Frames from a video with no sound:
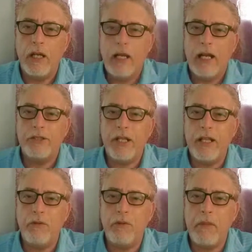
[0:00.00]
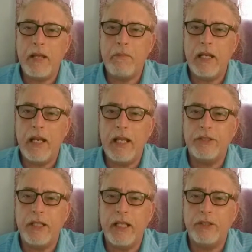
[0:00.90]
I say they would make me
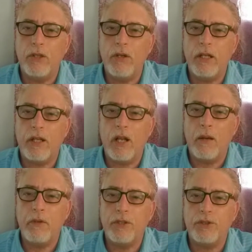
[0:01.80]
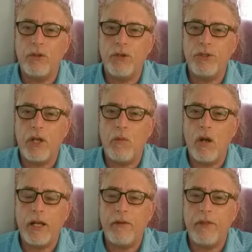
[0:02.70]
lazy. It's only a kilometer to store, so I
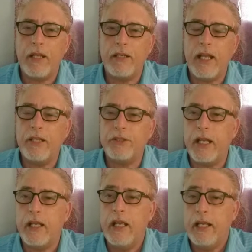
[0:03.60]
walk. Everything in days is key.